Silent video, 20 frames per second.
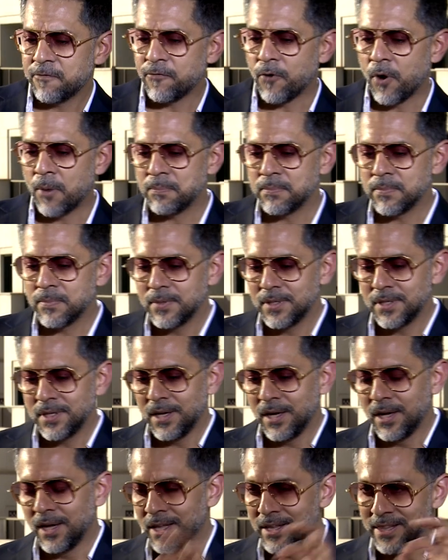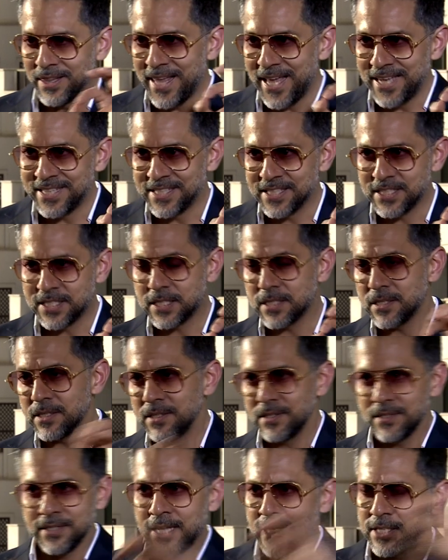from a lens
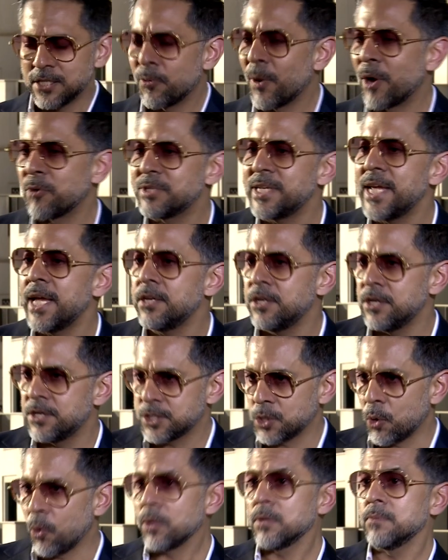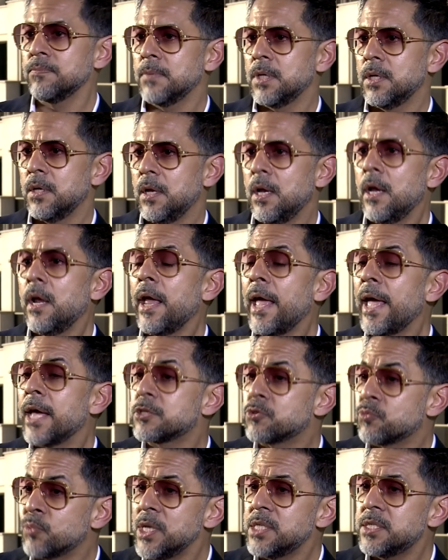that's around 10 years old. Right.
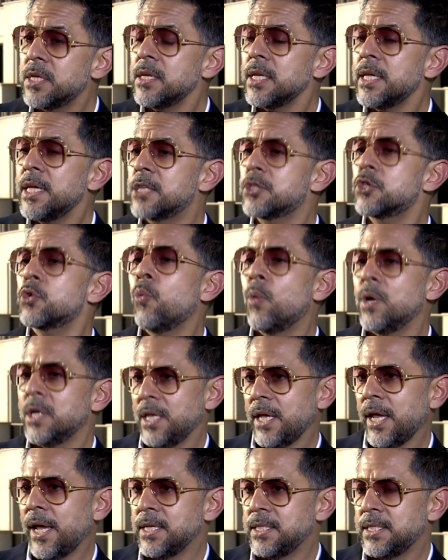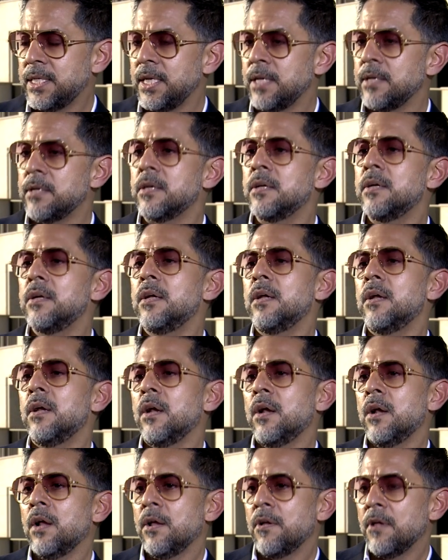As recently as 2018,
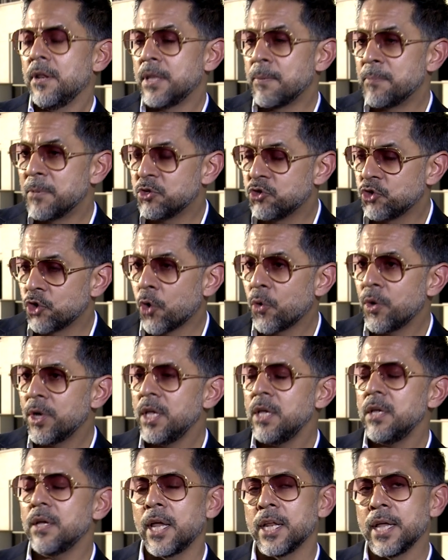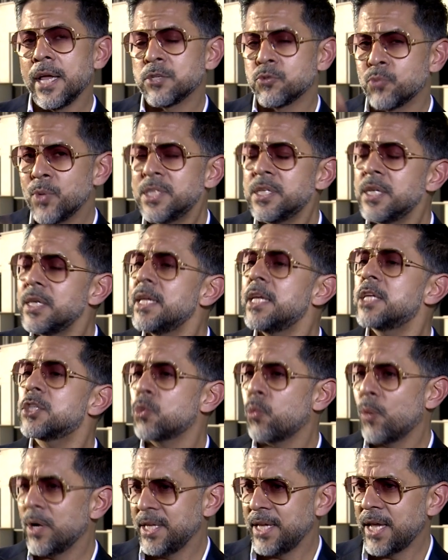the majority, as recently as
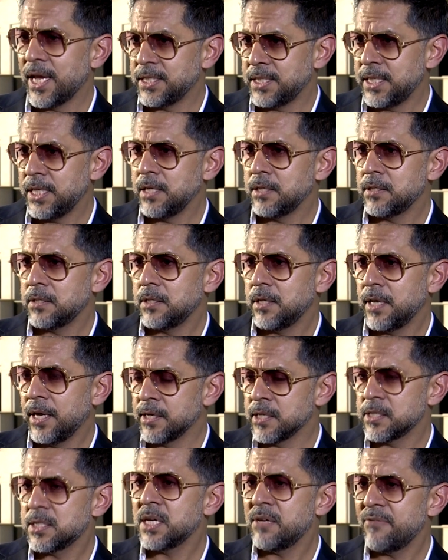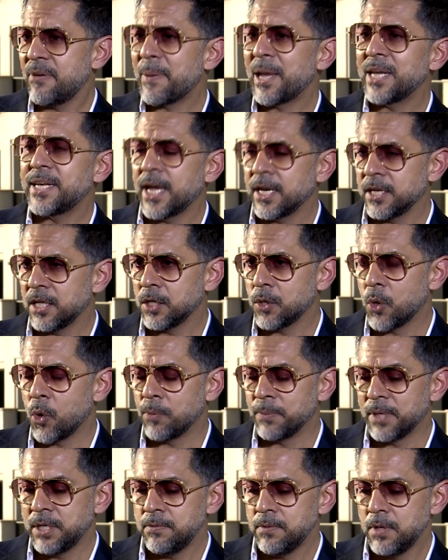2018, in a survey by Daniel
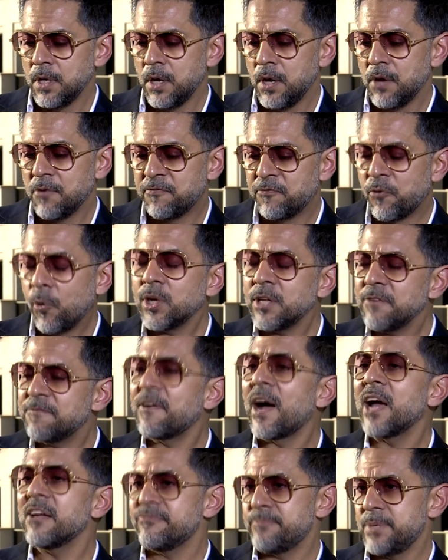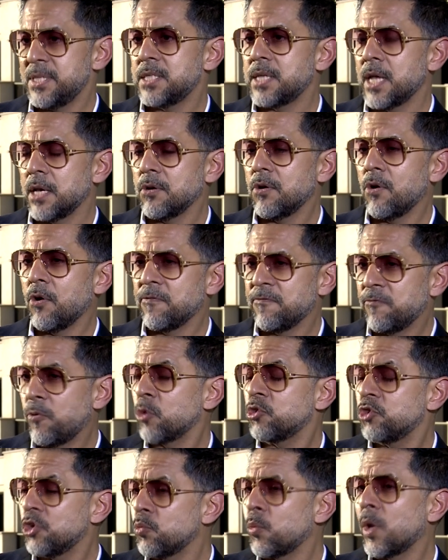Goleman, 45% of
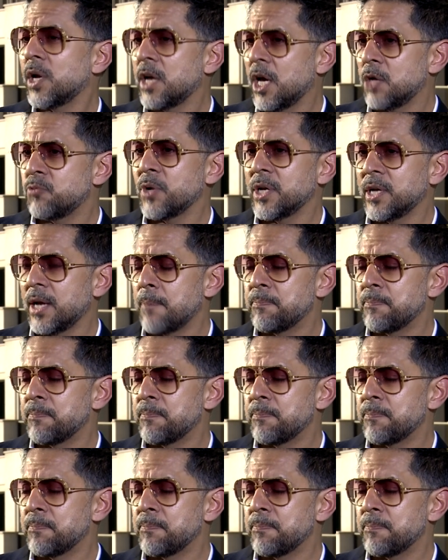Fortune 100